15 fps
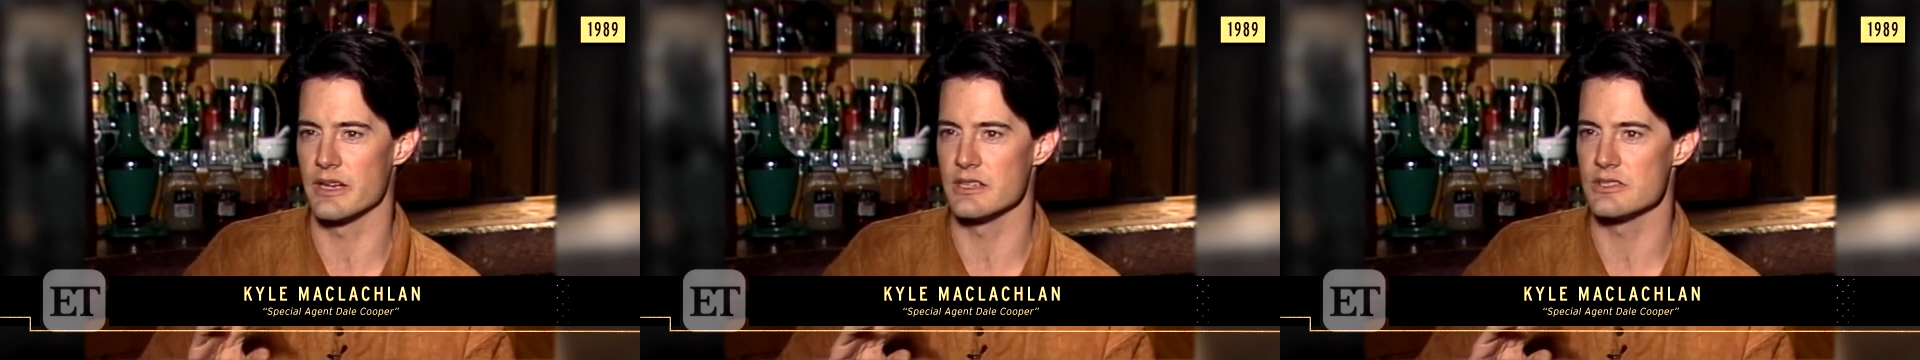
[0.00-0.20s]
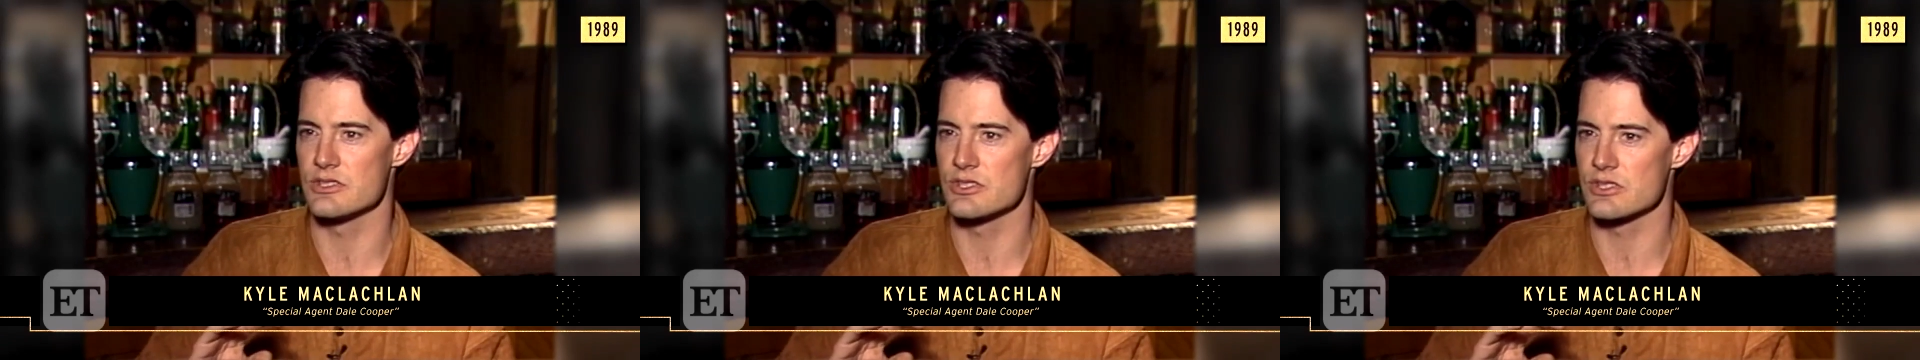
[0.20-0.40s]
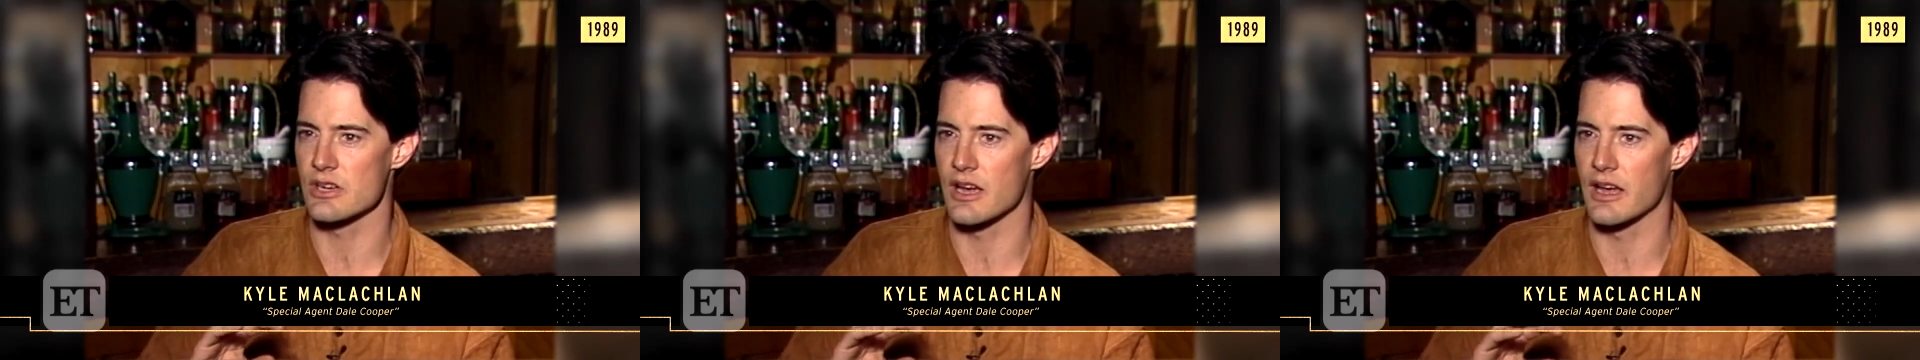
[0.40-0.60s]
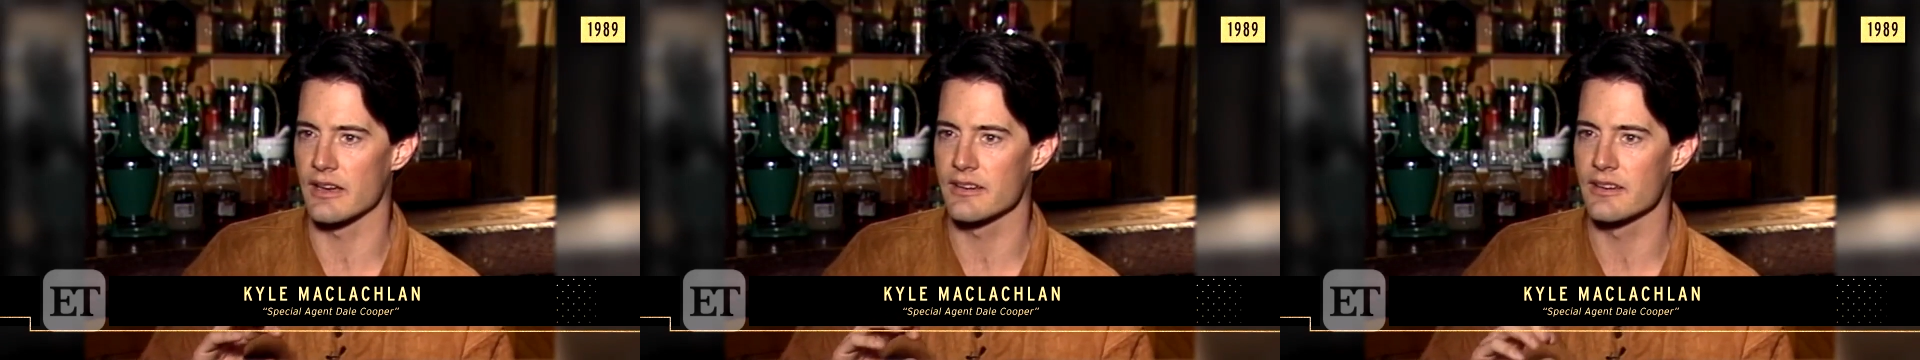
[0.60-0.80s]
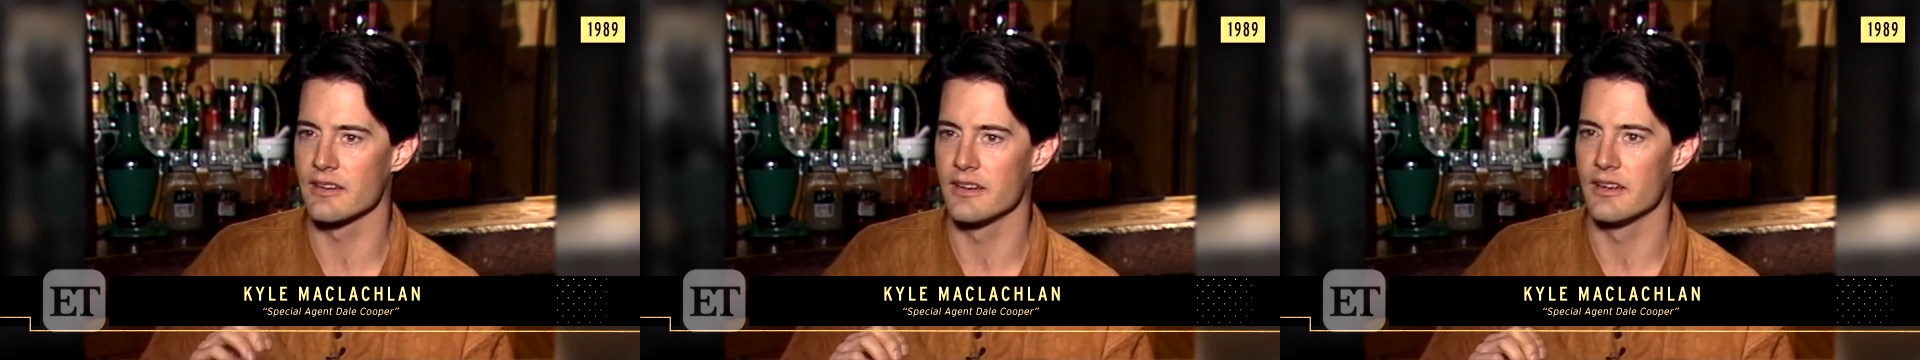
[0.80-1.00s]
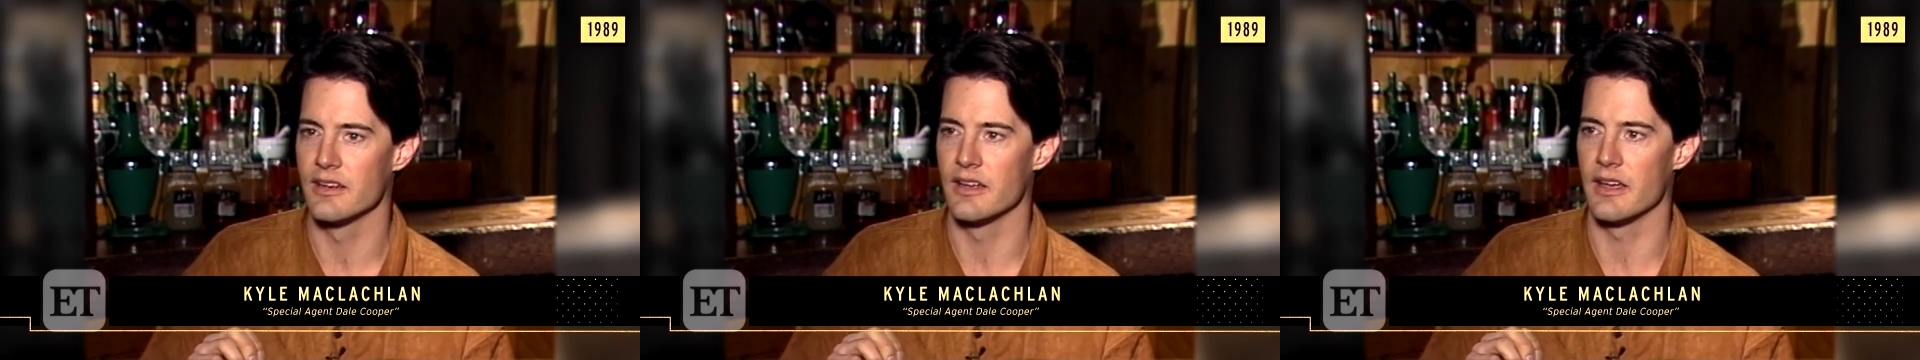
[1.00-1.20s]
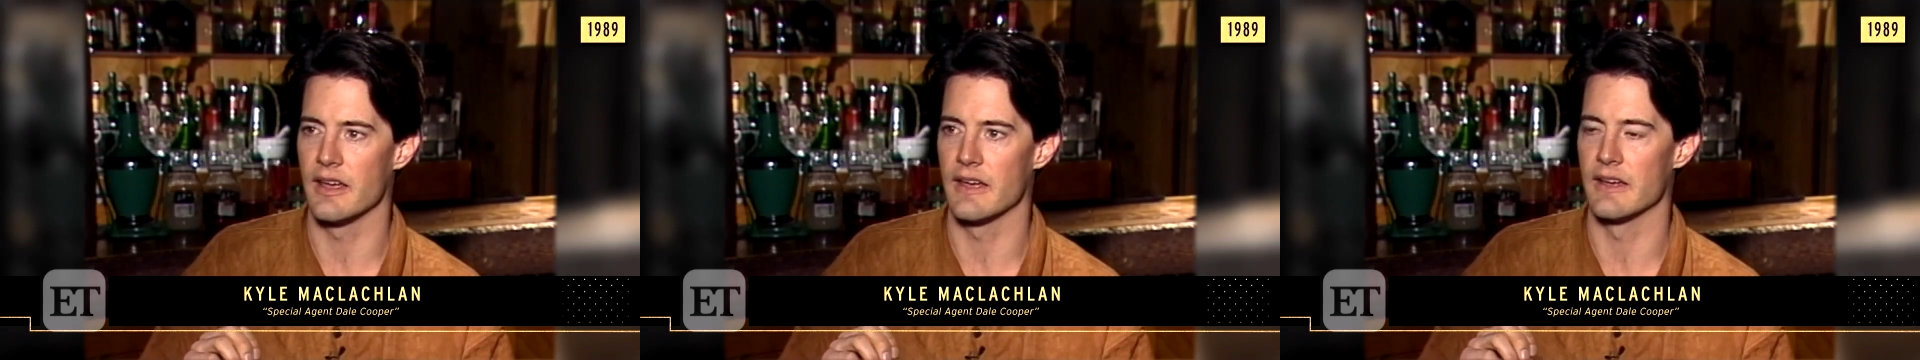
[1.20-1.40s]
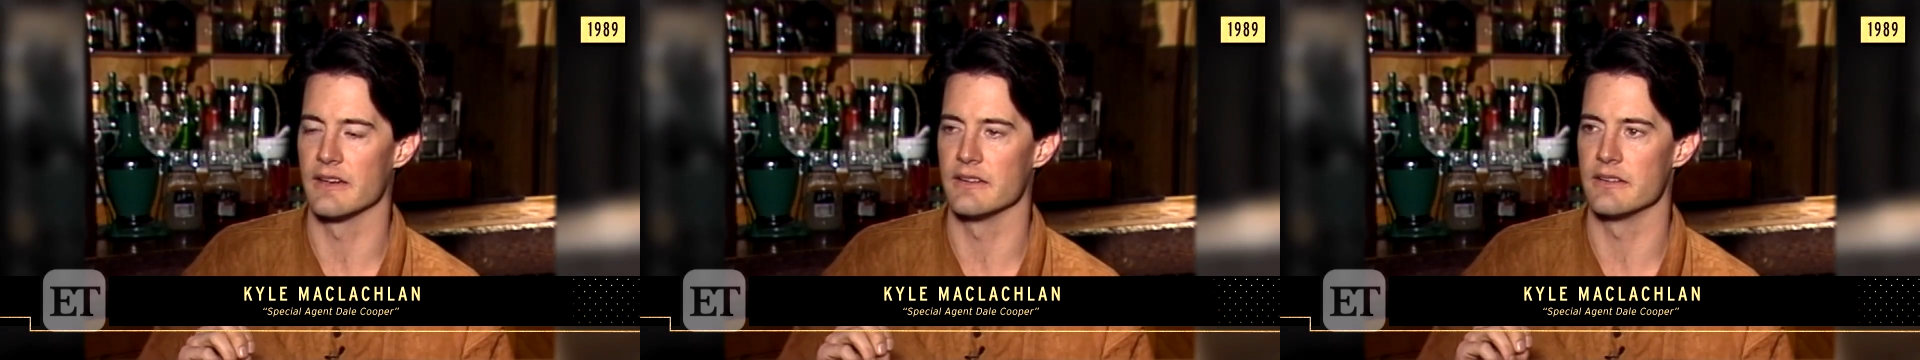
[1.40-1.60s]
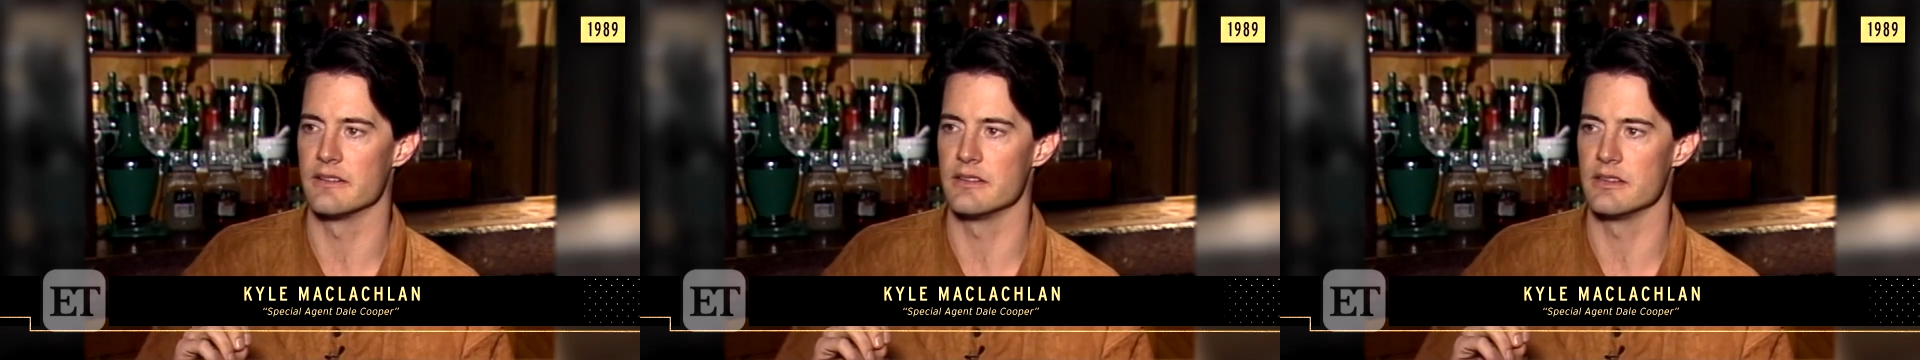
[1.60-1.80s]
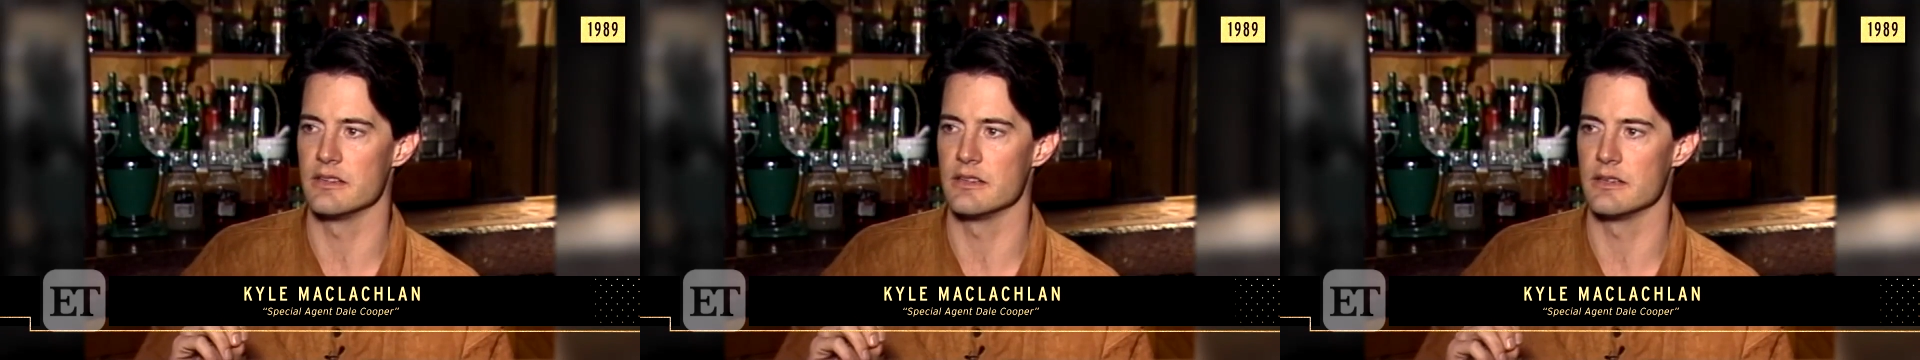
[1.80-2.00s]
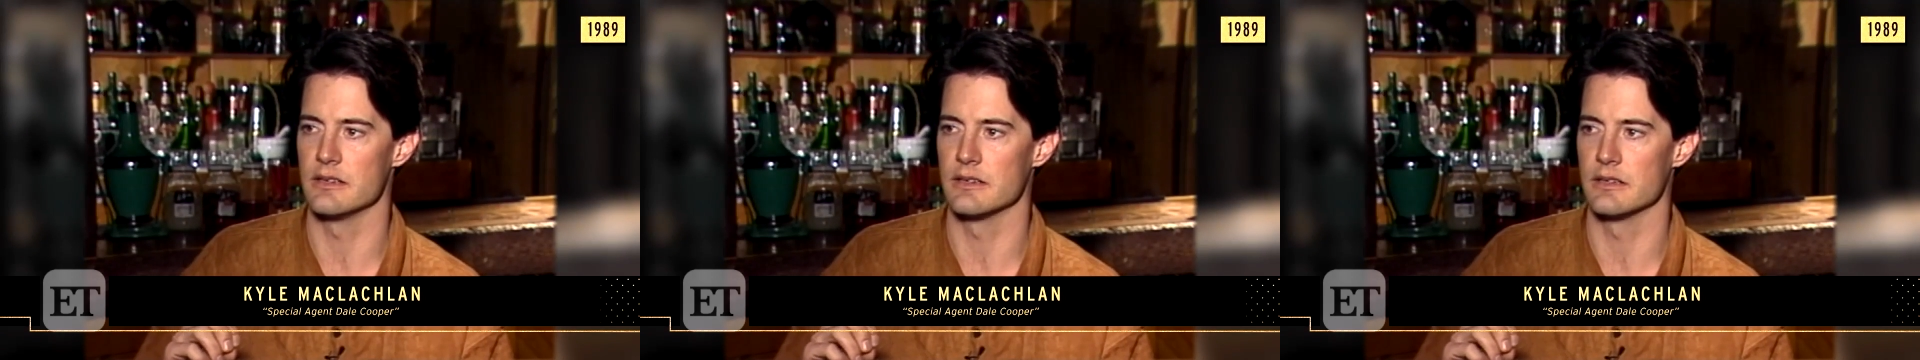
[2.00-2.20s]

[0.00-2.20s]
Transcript: it's shot and the,